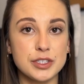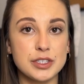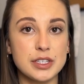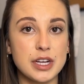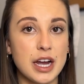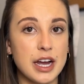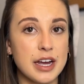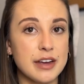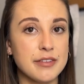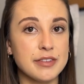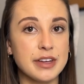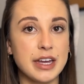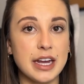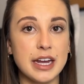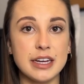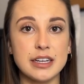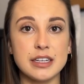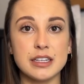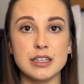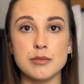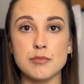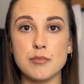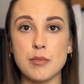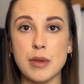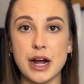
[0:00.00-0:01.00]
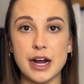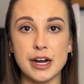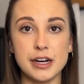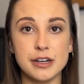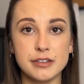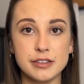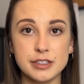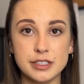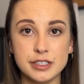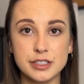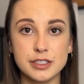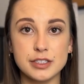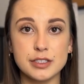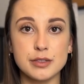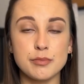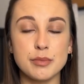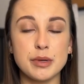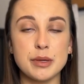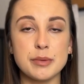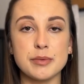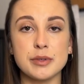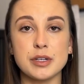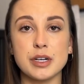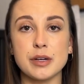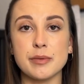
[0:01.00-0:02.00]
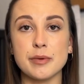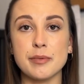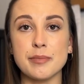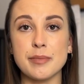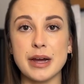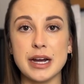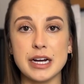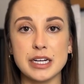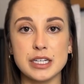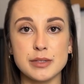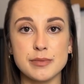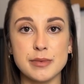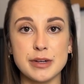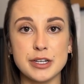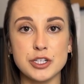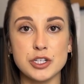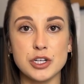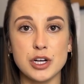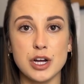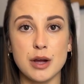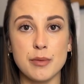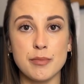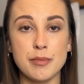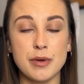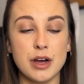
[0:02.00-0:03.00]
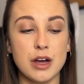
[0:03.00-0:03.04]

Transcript: I've gained admirers, people coming back to my shop,